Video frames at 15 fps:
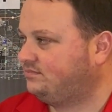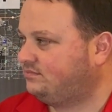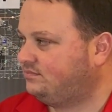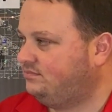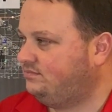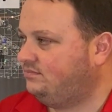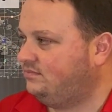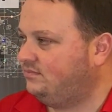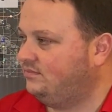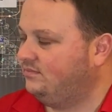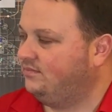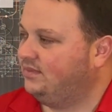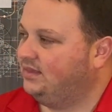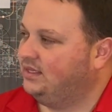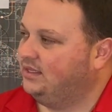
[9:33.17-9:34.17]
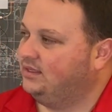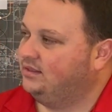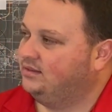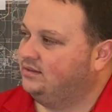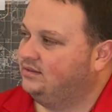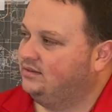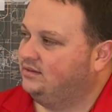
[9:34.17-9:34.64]

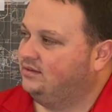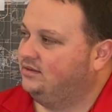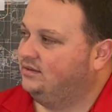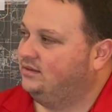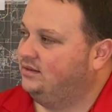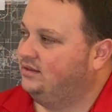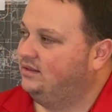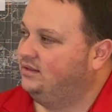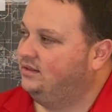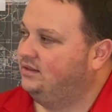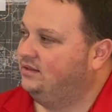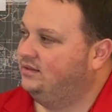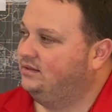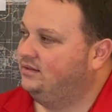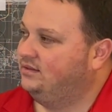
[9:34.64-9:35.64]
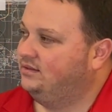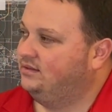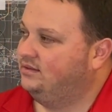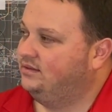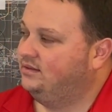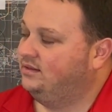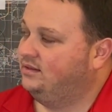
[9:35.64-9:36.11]

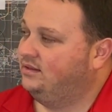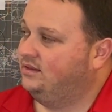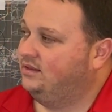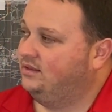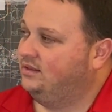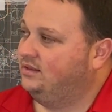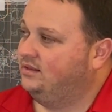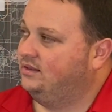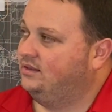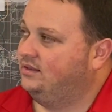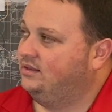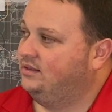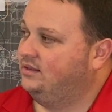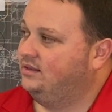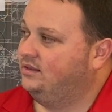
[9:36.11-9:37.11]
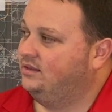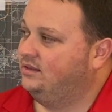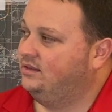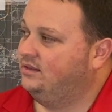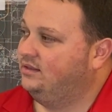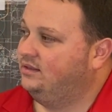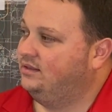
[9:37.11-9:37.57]

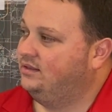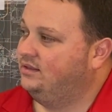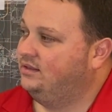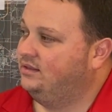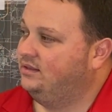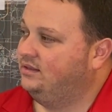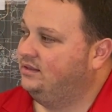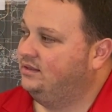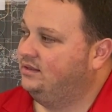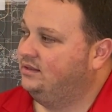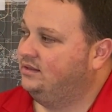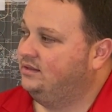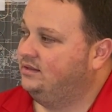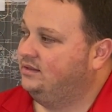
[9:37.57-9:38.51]
No words are spoken by the person on screen.